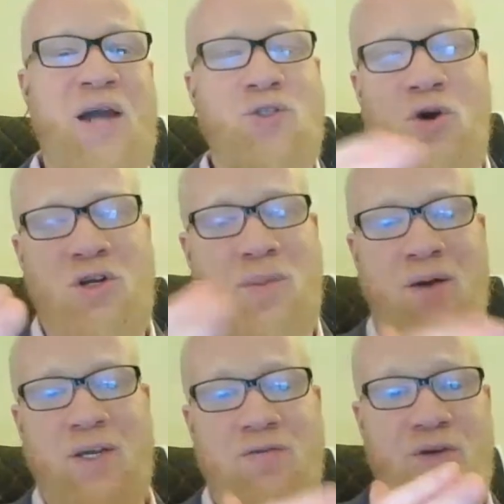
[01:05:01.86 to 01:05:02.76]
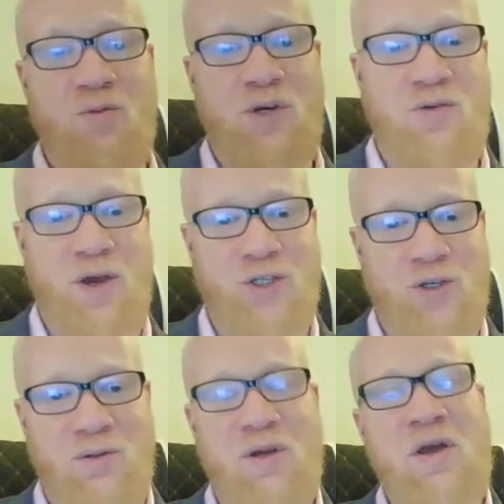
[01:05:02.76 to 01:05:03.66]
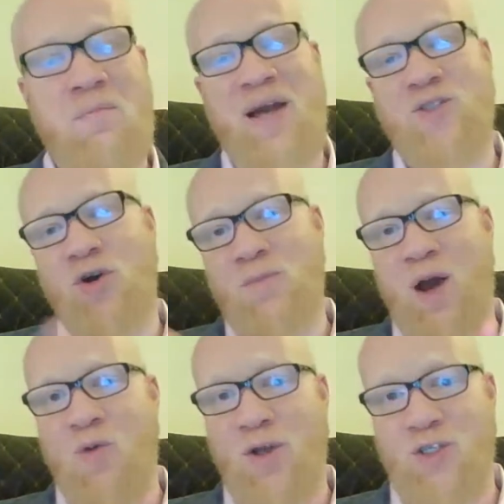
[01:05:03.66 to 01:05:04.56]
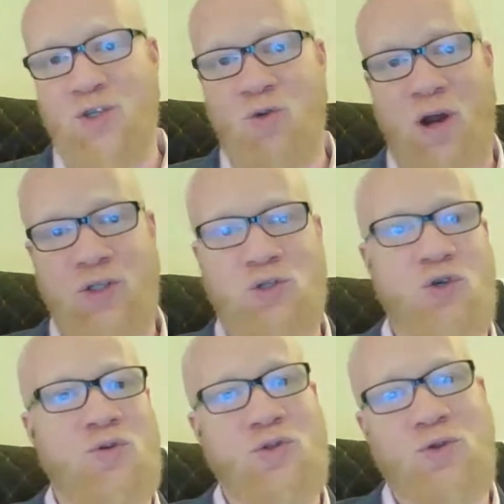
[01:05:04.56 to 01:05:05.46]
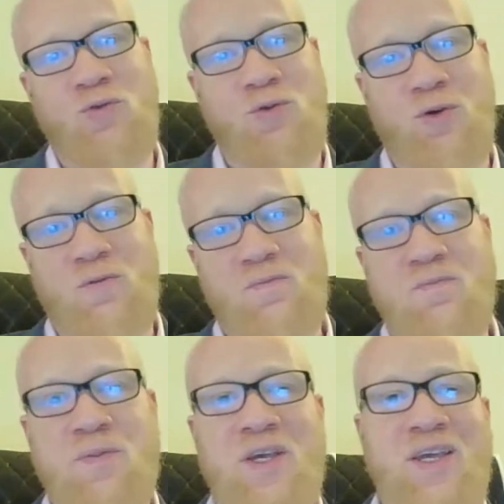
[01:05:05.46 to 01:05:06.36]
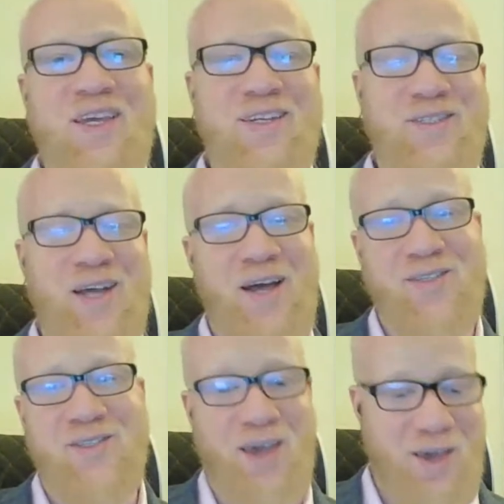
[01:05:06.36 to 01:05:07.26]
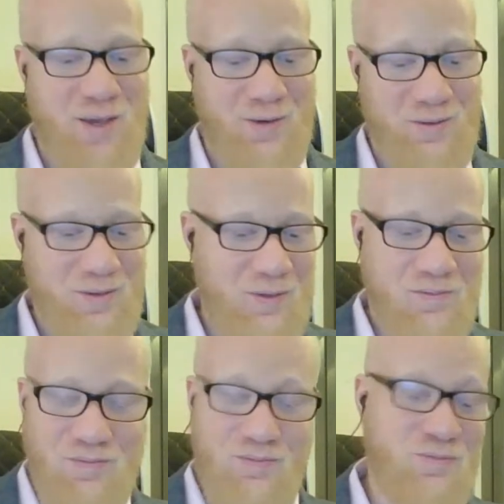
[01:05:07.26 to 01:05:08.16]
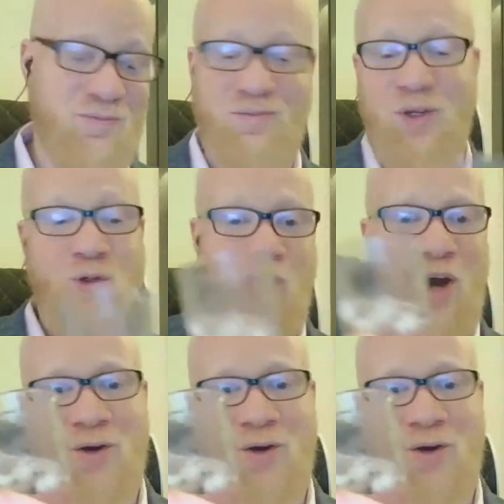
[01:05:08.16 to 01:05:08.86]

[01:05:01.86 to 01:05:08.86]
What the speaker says: my talking about infinite regression, my talking about watching the watcher, so on and so forth. It is not saying there's